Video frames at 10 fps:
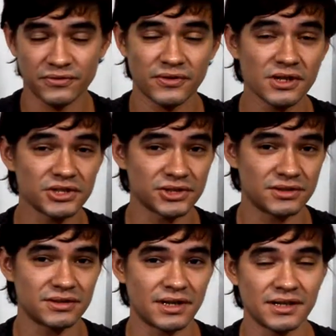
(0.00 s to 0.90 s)

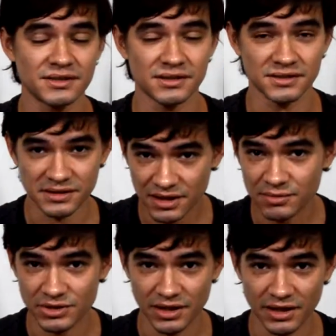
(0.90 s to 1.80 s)
functioned as a
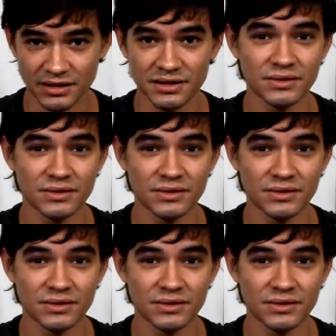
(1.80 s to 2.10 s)
subject,